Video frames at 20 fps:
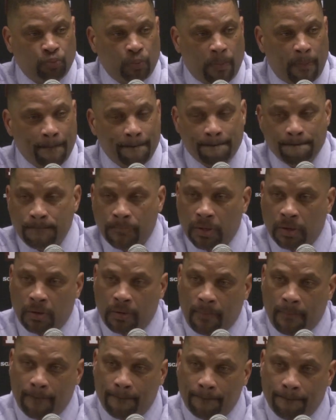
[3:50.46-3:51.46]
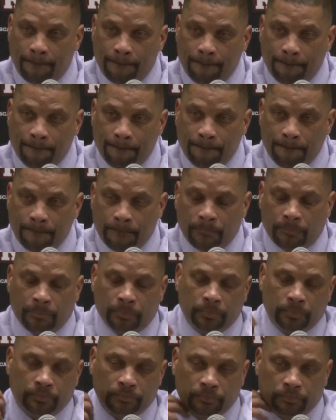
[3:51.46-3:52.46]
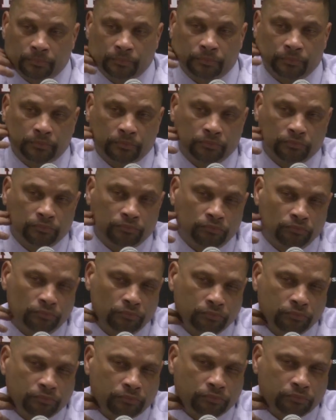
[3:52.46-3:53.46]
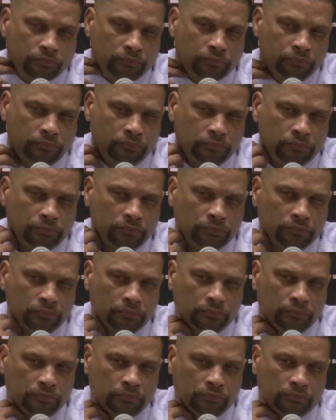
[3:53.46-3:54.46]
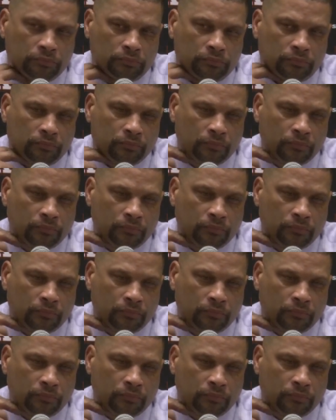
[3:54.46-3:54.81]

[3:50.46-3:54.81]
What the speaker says: Eddie, when you're playing a good defensive team like this, what's the approach, you know, that you want to